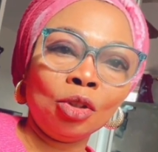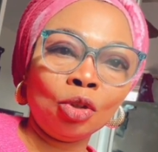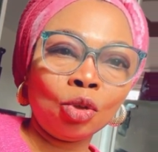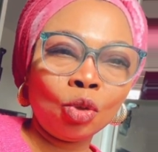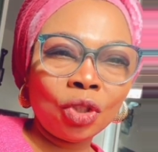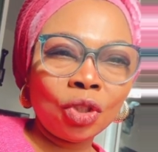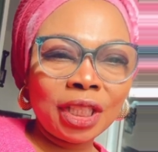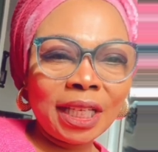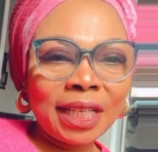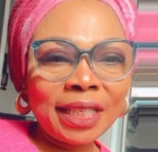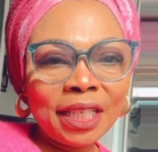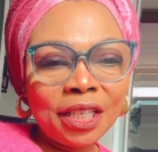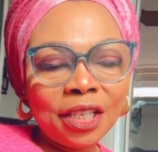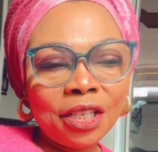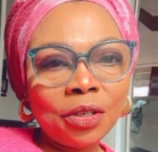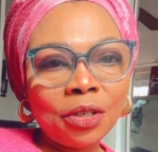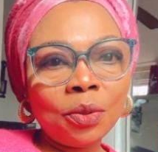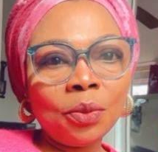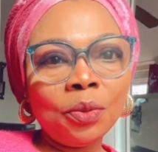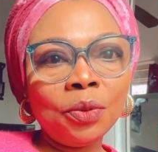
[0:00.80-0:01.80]
to say the
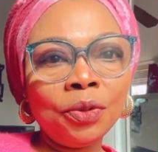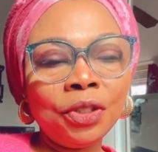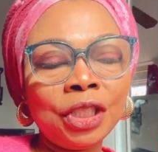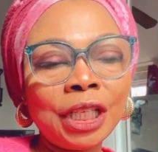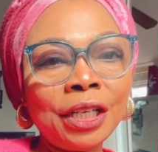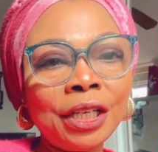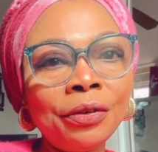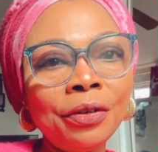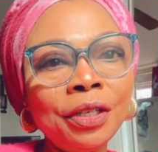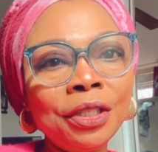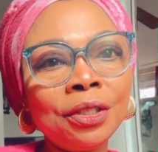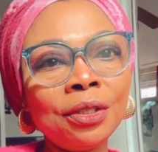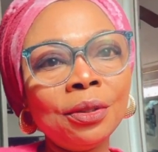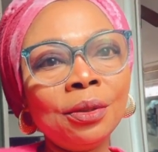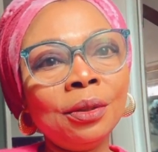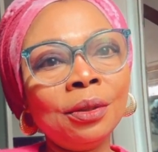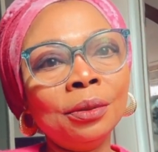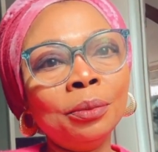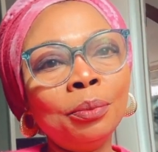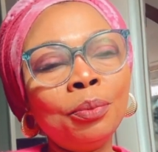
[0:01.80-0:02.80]
new
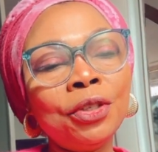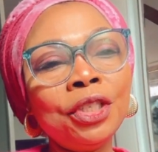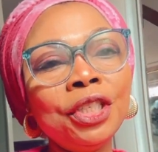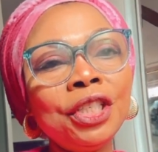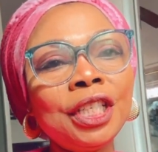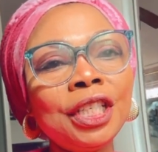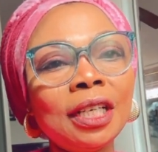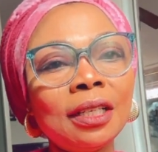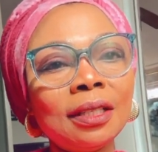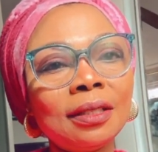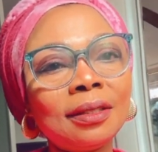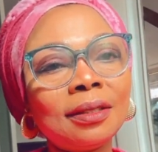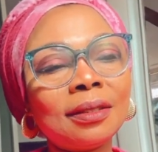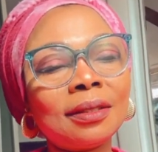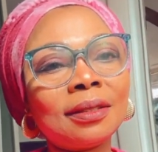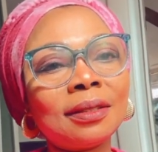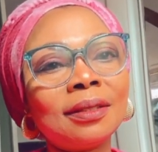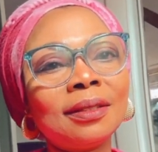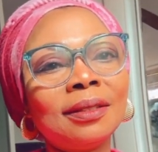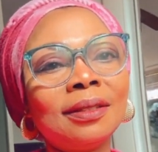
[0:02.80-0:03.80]
generation
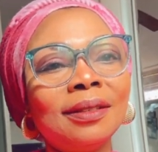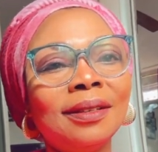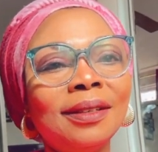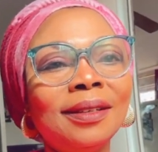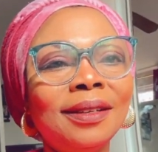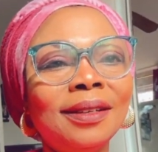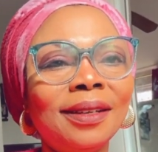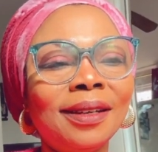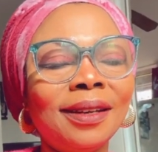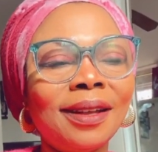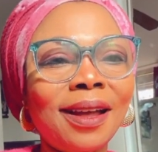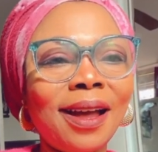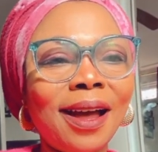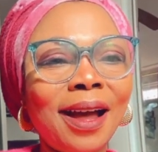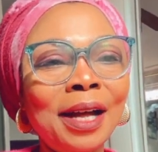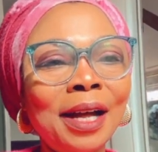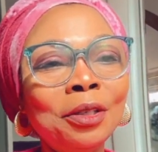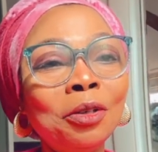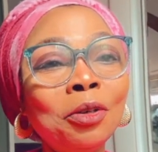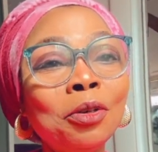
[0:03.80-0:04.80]
preachers
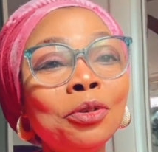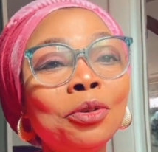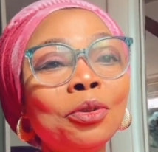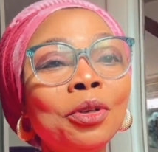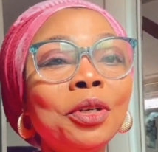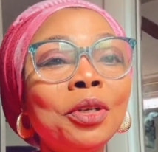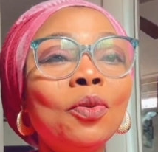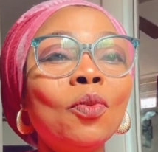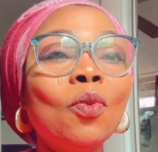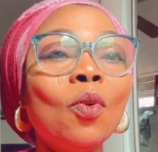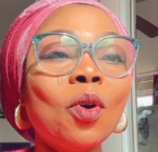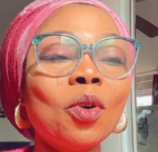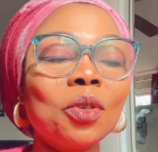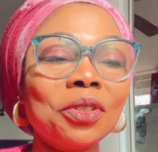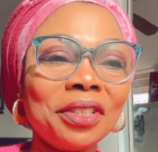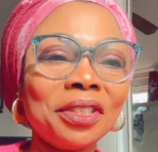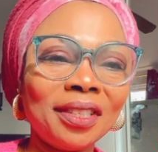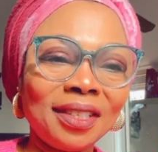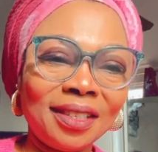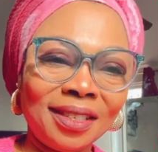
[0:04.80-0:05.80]
are not doing
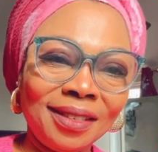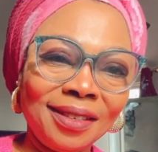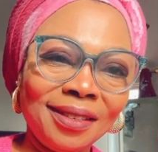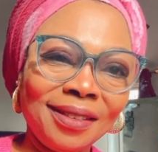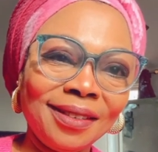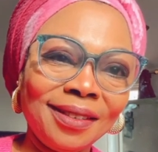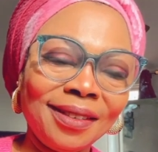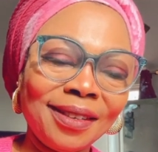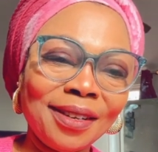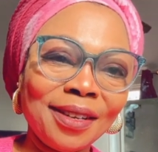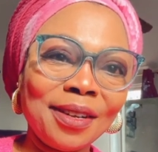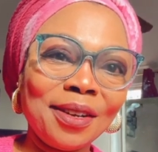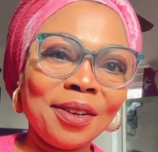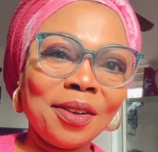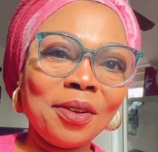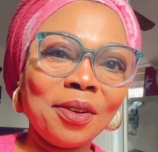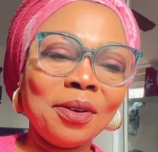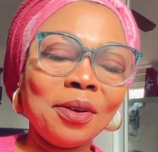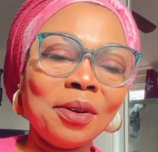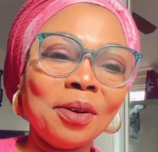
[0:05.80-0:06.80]
worse
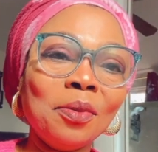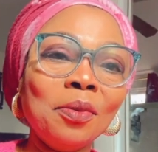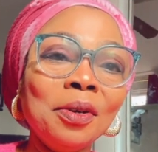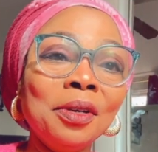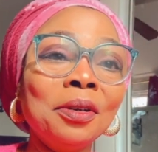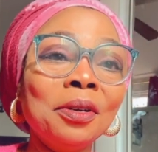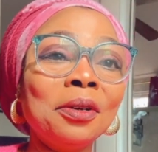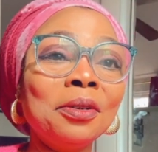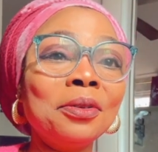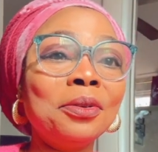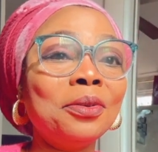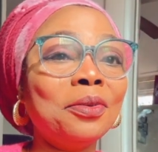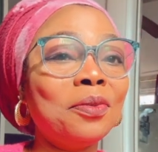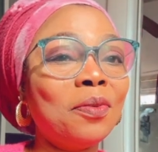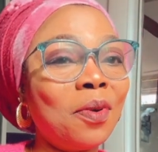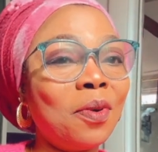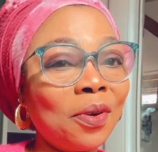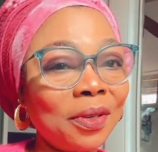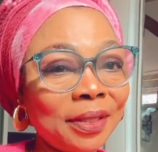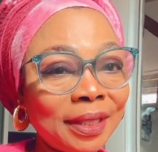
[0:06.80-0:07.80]
or will not do
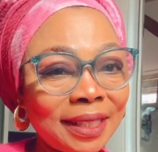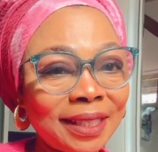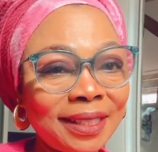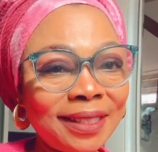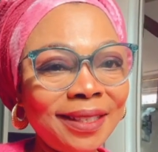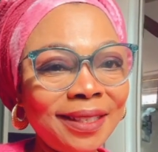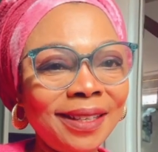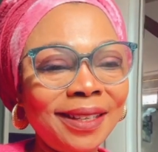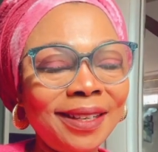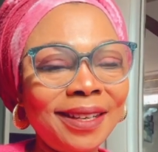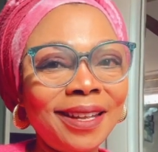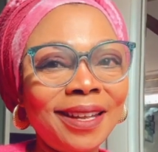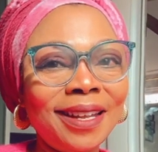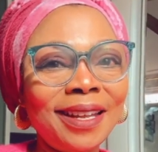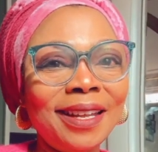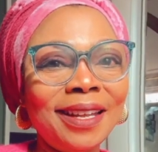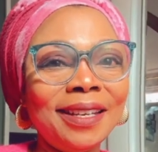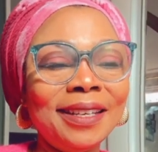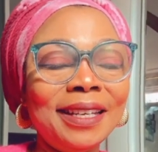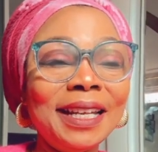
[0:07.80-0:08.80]
worse
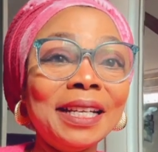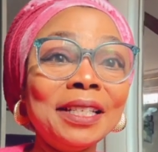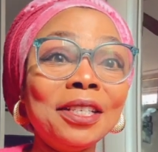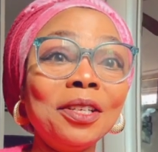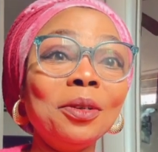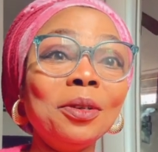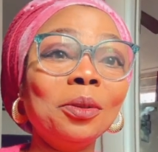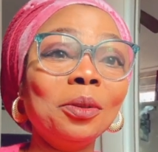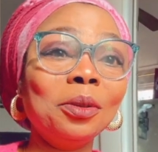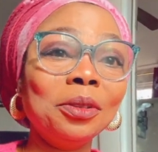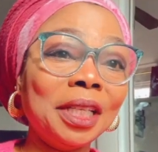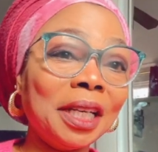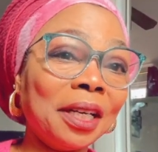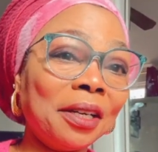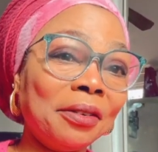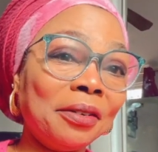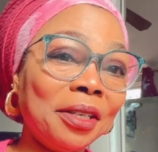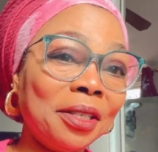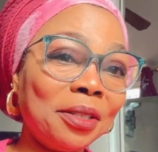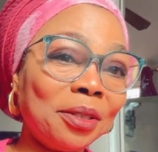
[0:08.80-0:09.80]
than the old
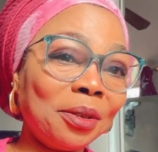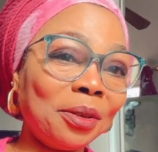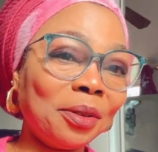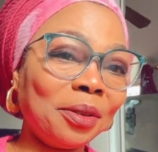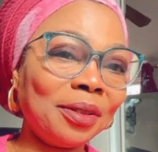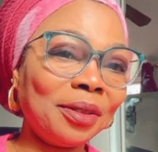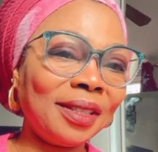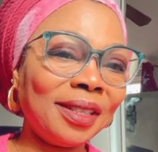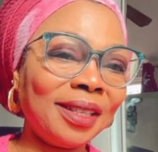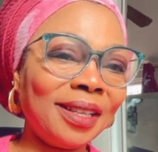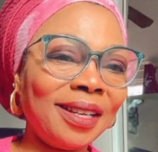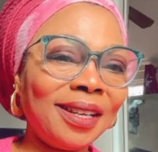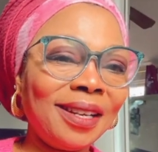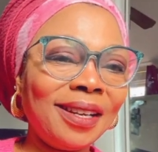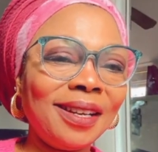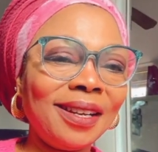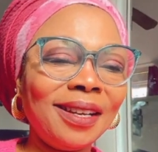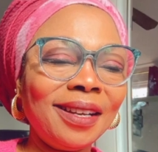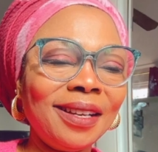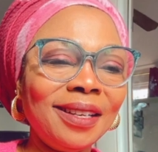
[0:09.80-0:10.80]
generation
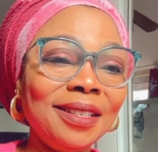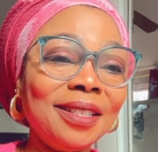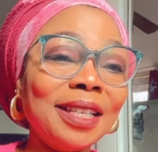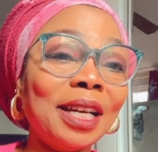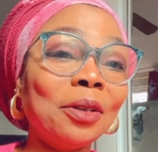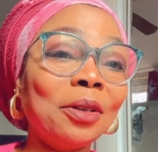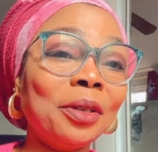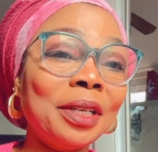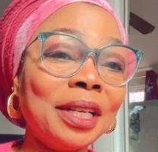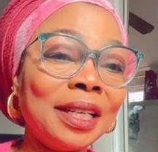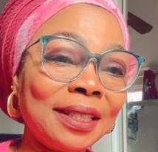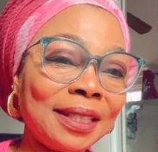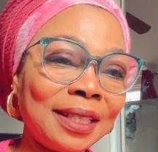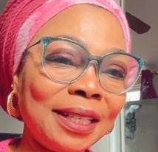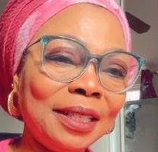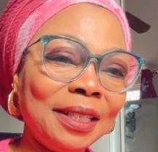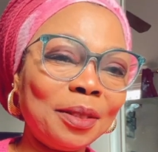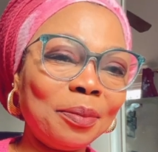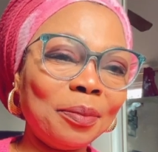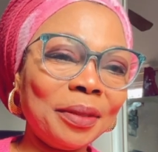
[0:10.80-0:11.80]
is an
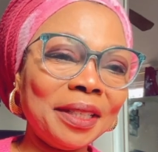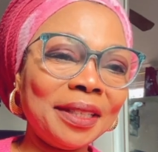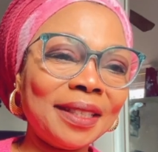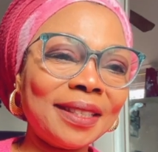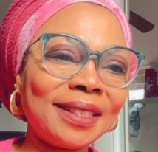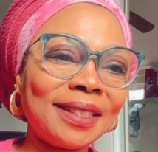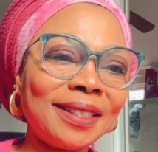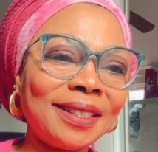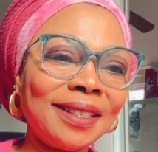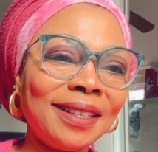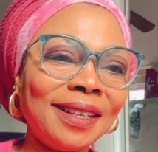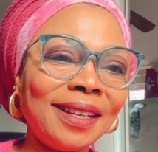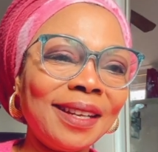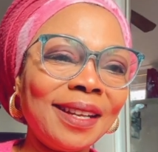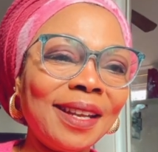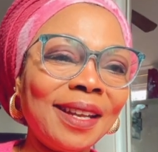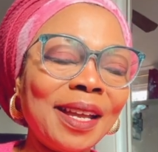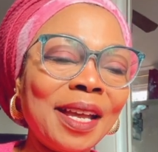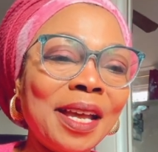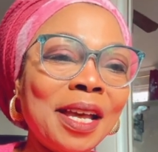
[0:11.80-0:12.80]
understatement.
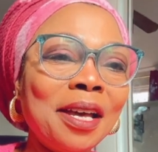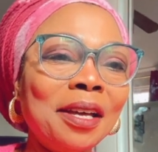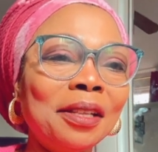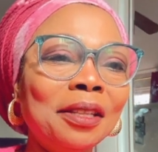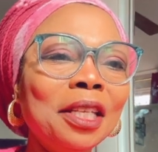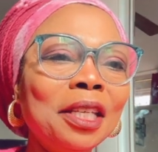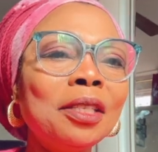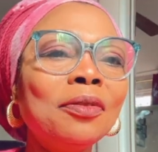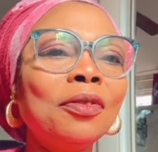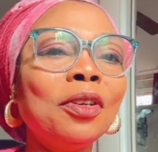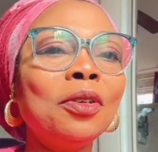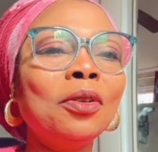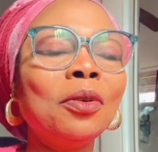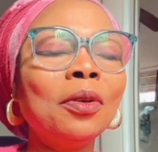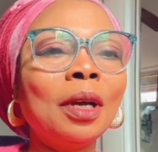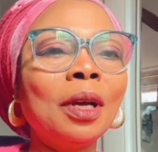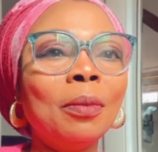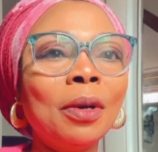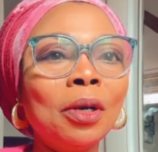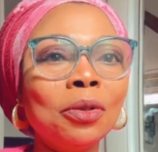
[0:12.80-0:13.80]
This video
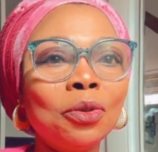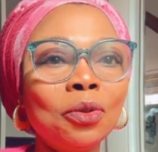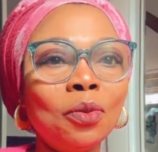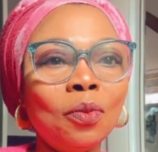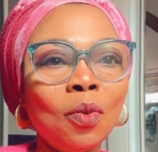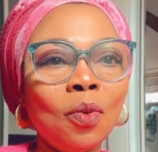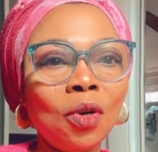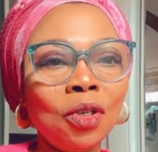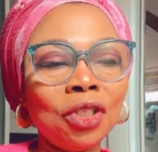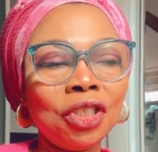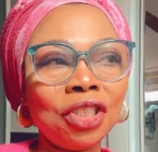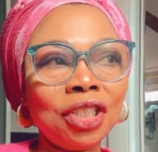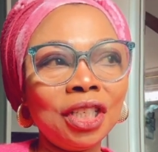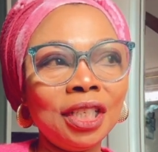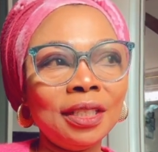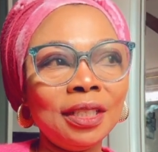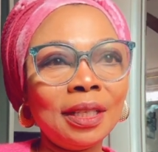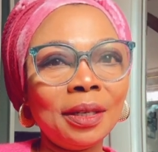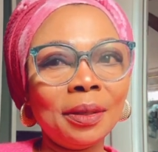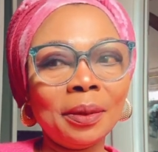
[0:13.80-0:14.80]
you're about to watch
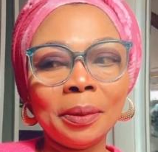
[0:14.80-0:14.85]
is